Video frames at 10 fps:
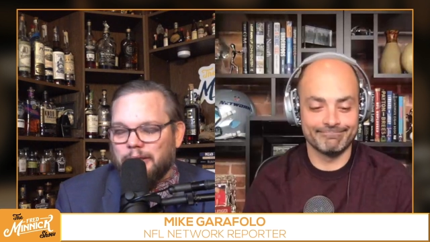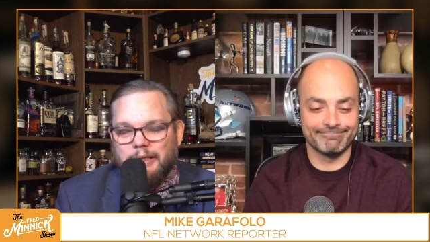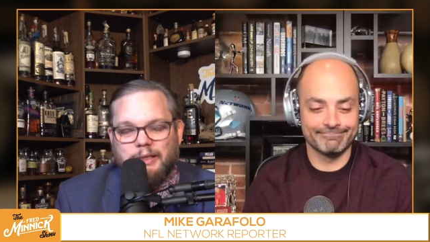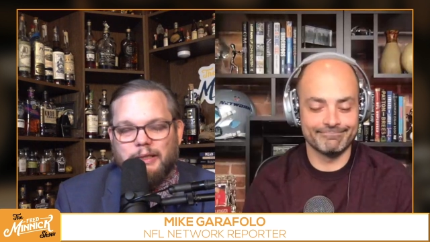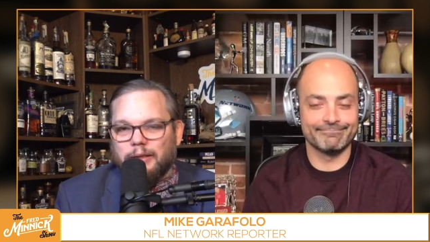
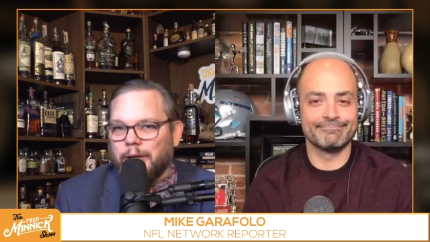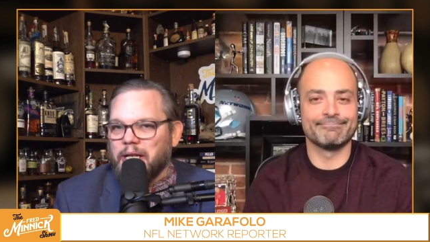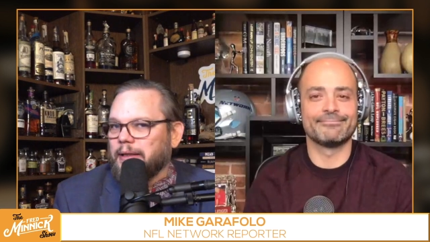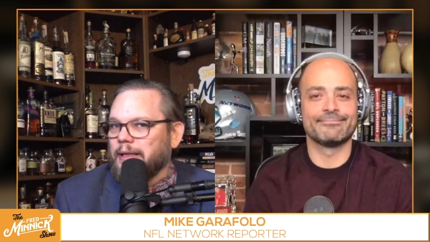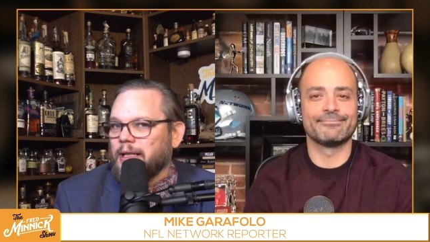Speaker 1: Did you learn
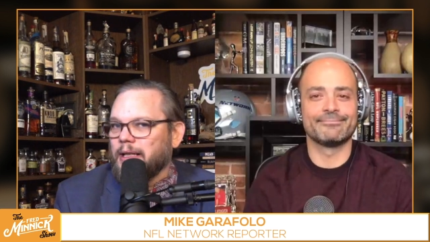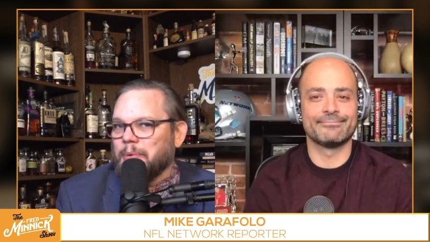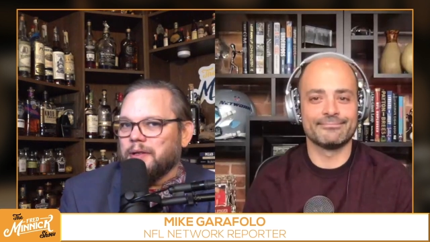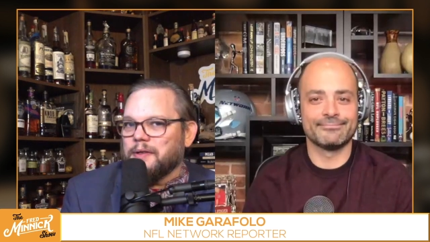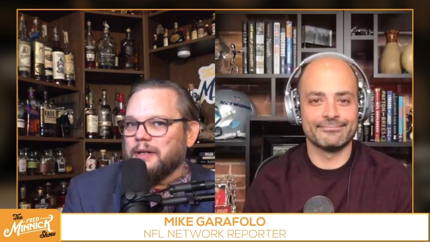anything
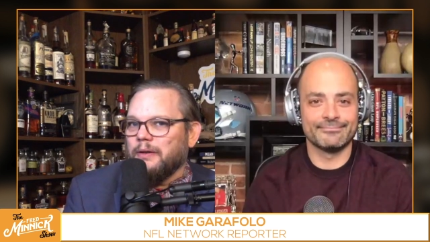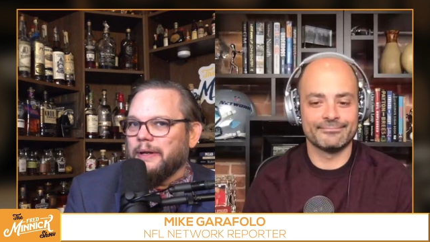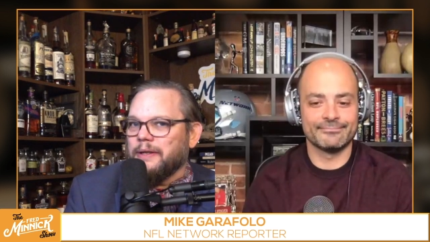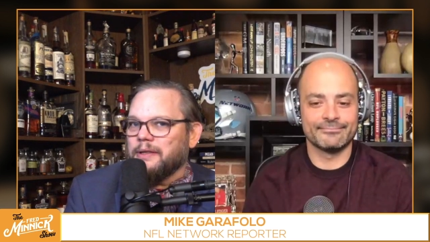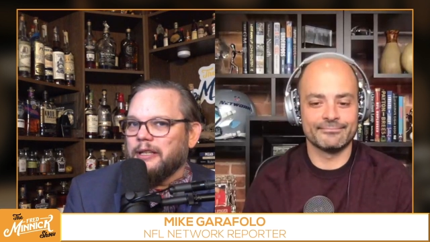about yourself
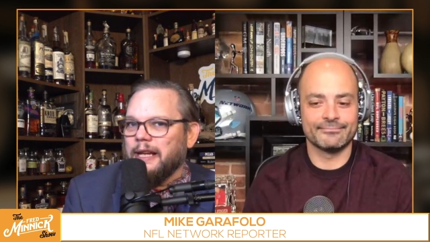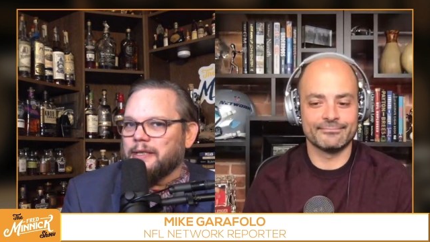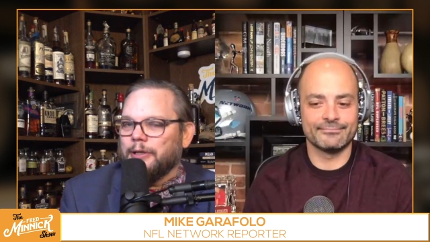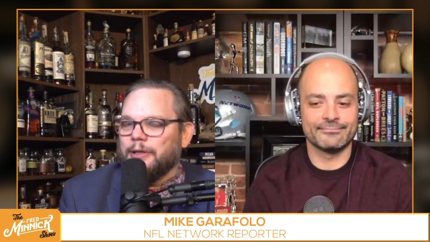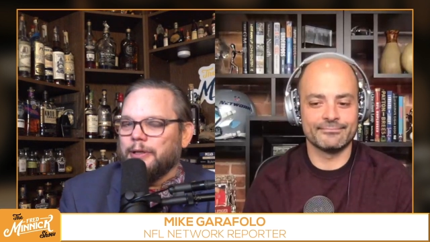as a
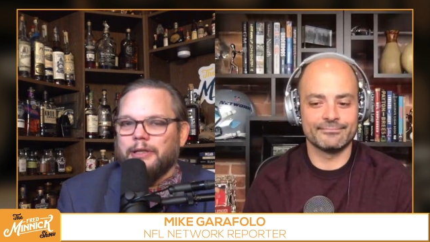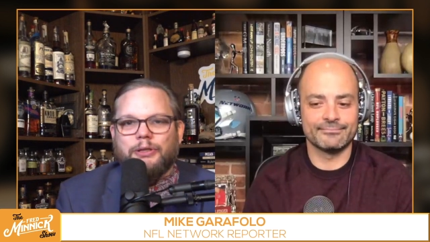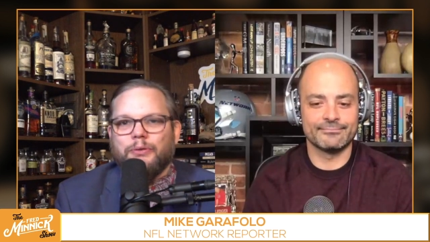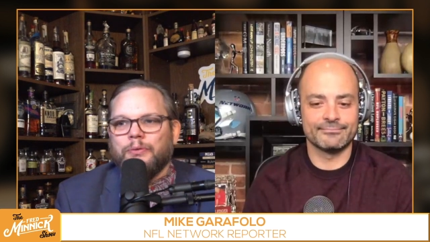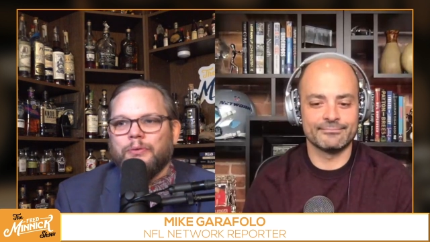taster? Did
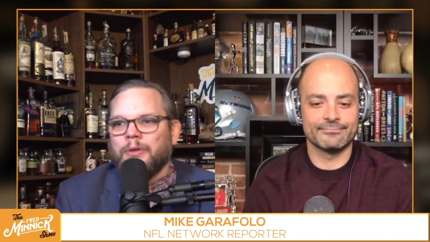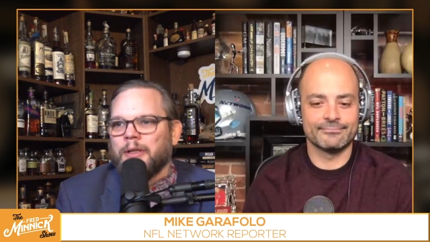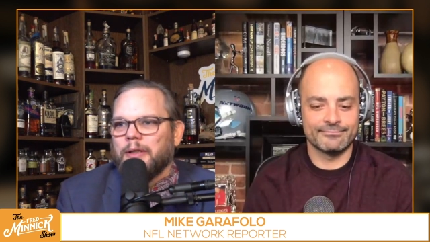you